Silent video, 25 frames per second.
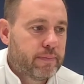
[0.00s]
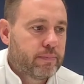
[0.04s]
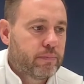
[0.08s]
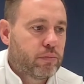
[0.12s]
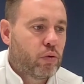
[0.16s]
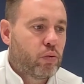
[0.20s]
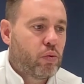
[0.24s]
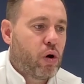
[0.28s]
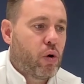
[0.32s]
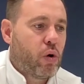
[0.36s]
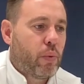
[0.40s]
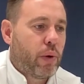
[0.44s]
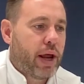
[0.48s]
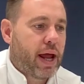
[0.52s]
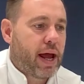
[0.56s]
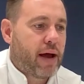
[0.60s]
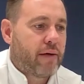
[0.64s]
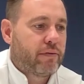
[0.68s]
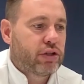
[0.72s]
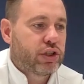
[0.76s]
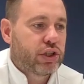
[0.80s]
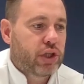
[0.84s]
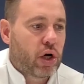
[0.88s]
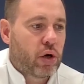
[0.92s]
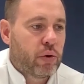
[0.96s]
But what we
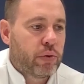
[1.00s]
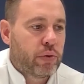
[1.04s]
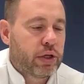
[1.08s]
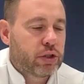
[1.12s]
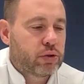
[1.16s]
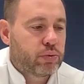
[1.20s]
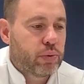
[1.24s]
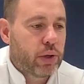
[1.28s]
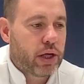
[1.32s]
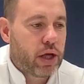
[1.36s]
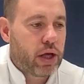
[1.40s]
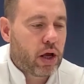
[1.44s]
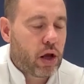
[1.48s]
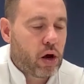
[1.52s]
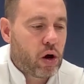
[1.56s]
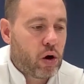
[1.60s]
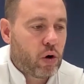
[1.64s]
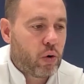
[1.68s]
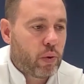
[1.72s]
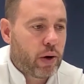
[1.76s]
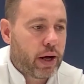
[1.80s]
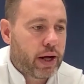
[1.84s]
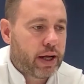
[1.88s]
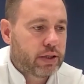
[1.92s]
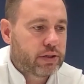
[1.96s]
have shown is we can go
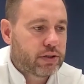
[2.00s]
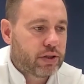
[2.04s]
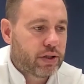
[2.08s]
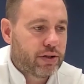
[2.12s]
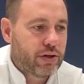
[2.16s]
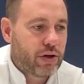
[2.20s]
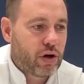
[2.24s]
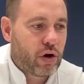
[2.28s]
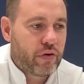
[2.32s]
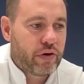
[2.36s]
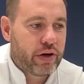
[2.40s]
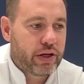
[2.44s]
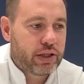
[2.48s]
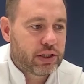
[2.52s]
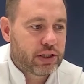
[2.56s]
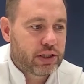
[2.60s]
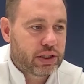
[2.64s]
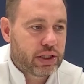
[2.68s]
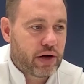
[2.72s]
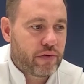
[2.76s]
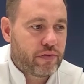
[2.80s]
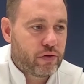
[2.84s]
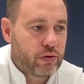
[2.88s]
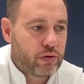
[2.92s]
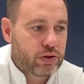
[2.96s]
away to Norwich,
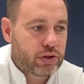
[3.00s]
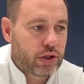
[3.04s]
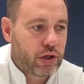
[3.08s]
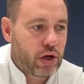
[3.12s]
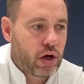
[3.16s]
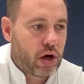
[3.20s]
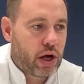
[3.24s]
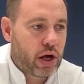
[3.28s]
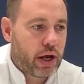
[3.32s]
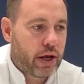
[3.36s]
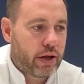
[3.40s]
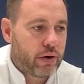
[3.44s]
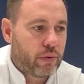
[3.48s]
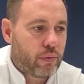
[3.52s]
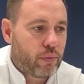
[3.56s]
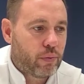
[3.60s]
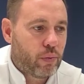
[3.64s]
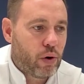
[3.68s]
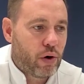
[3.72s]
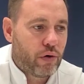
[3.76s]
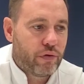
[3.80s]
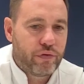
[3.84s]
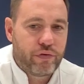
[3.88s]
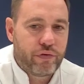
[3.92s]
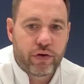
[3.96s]
Sheffield United and
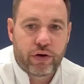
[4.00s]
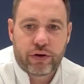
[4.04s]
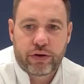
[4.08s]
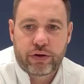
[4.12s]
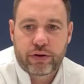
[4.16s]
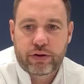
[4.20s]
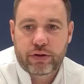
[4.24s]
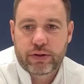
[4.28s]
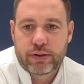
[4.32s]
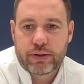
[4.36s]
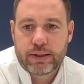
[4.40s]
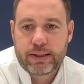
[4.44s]
Watford